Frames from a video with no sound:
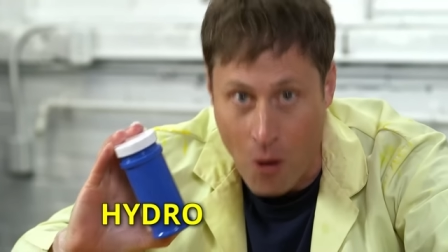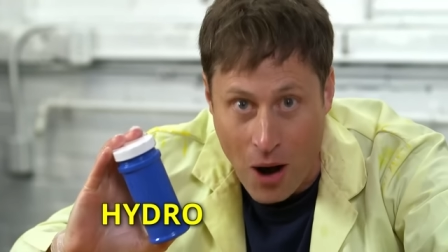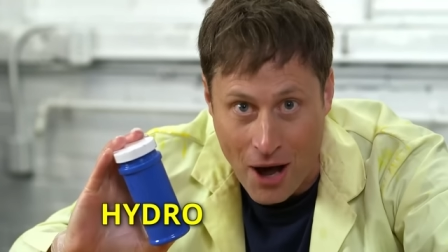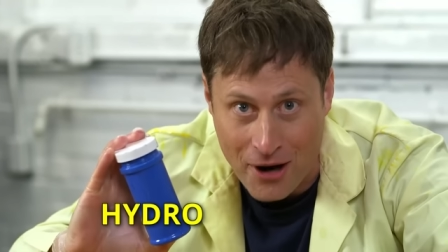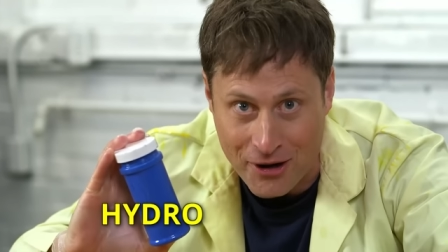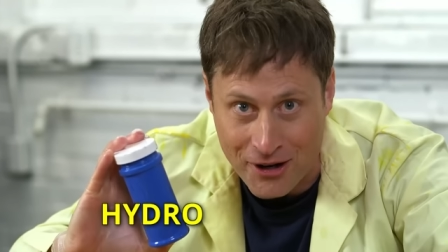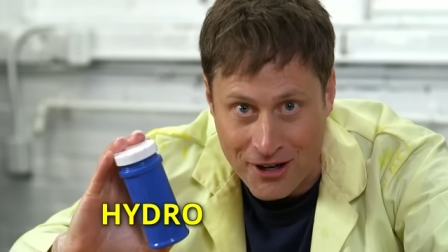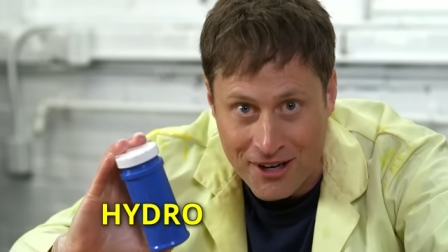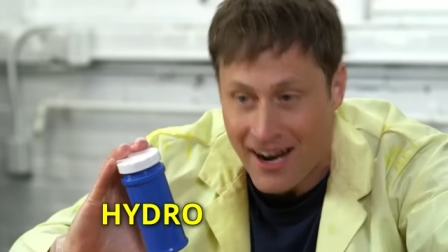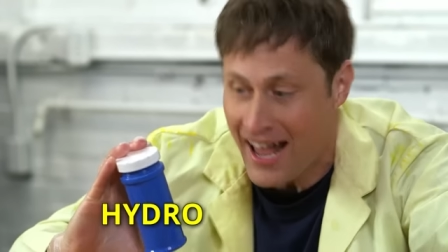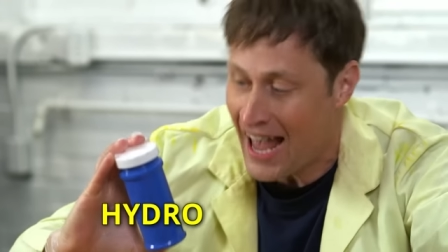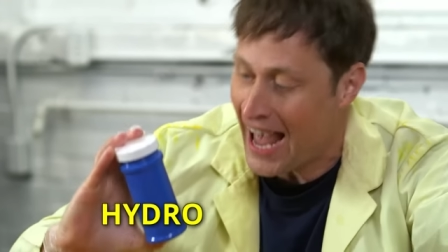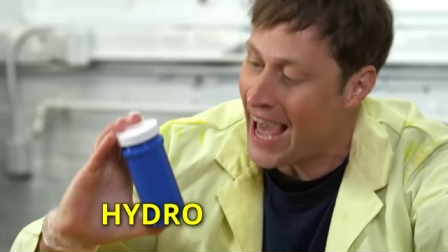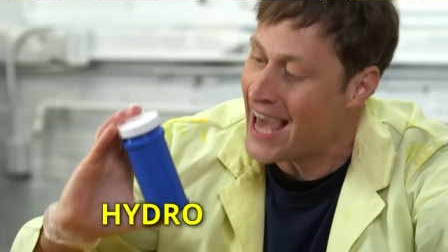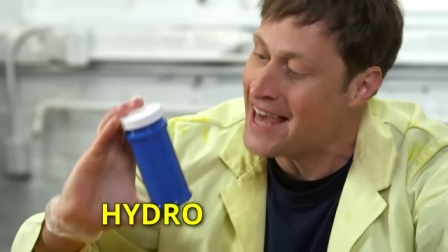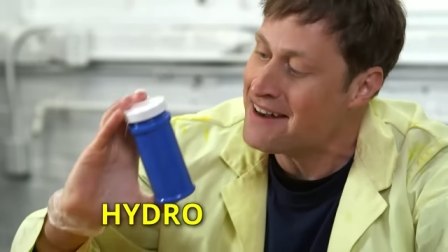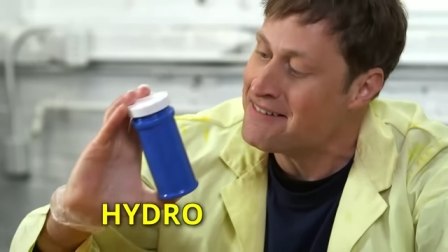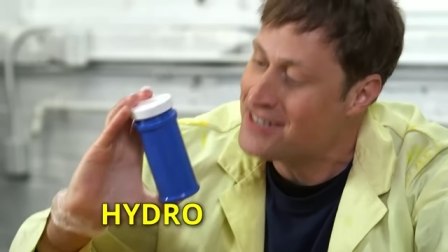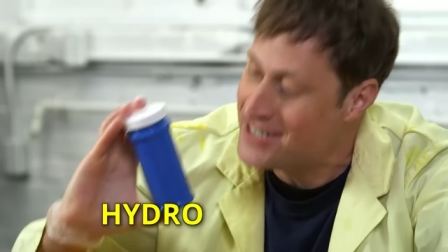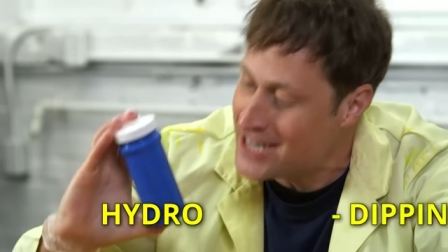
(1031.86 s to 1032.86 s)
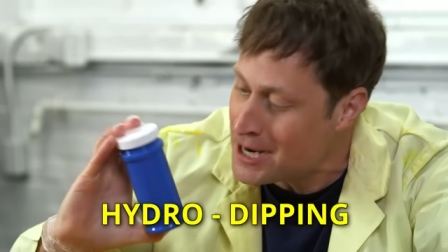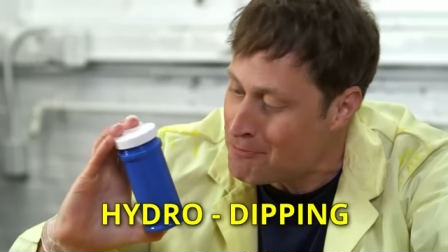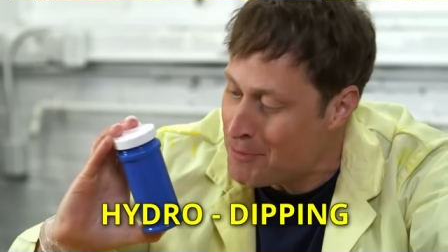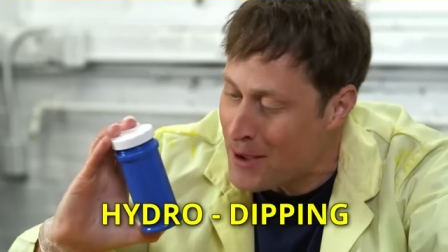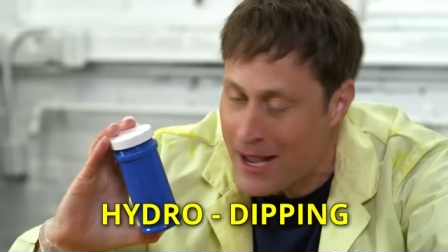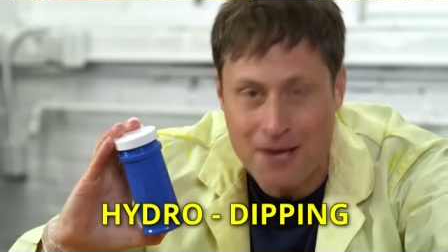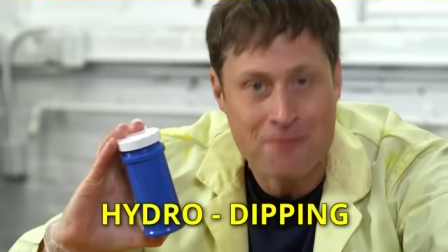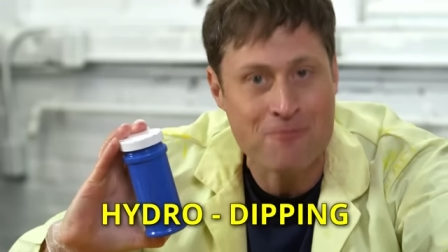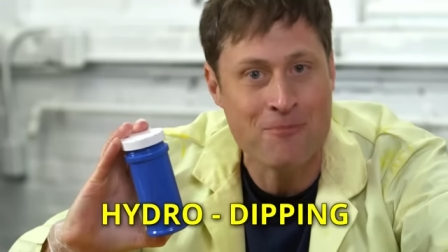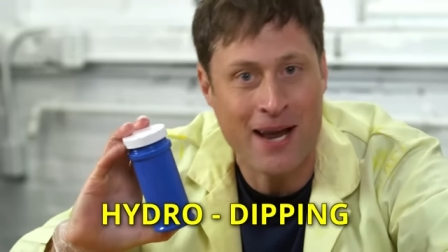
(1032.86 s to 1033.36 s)
water, and
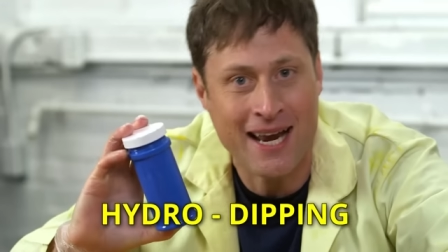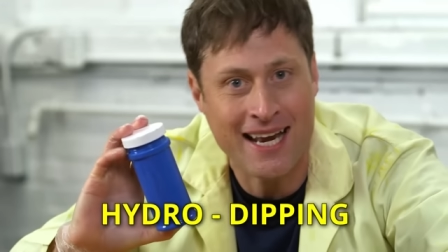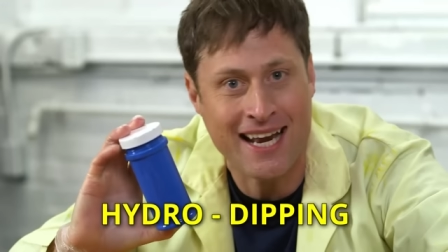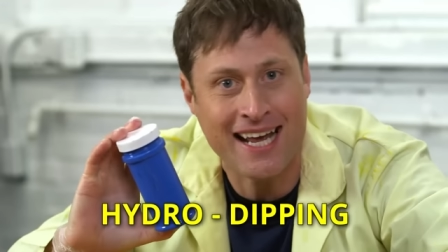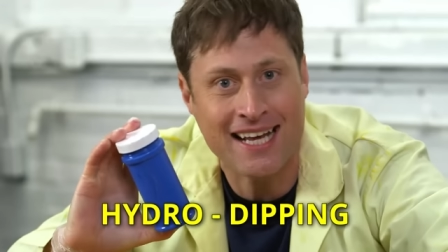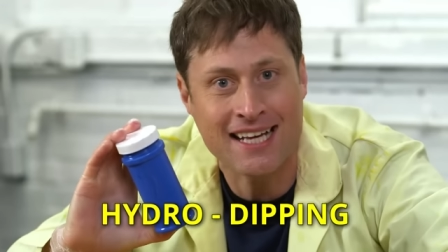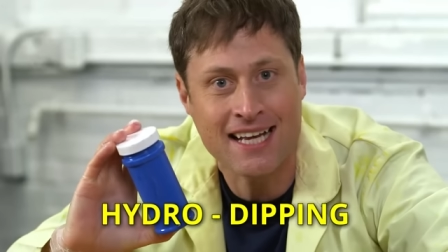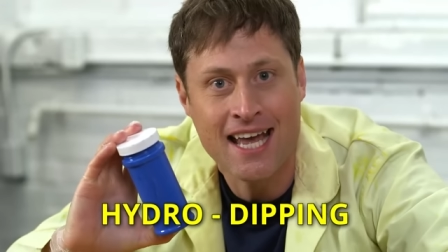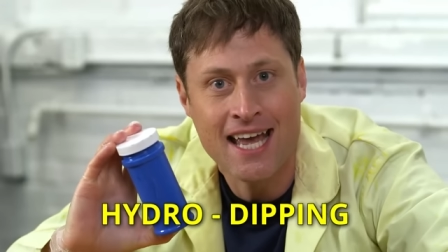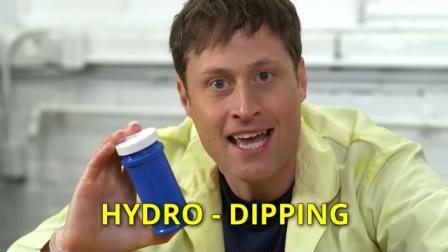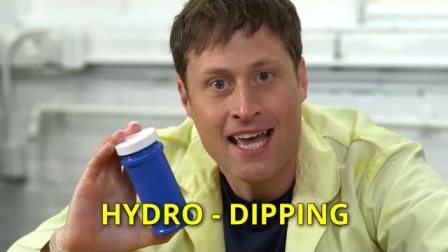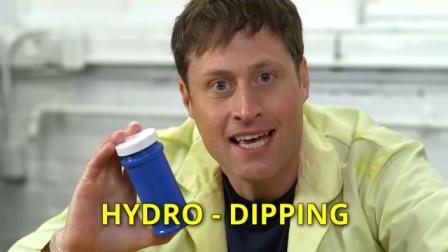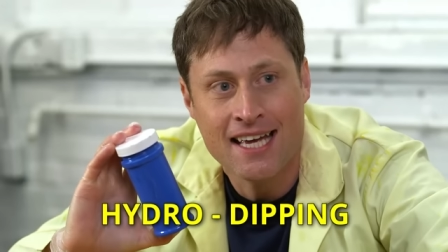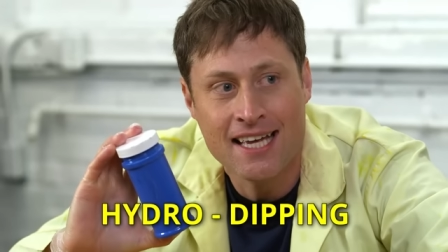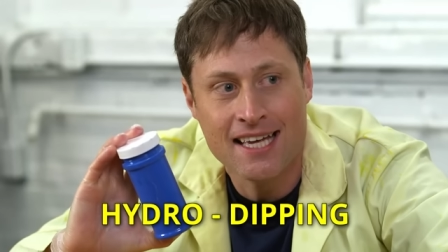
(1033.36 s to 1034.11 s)
dipping, meaning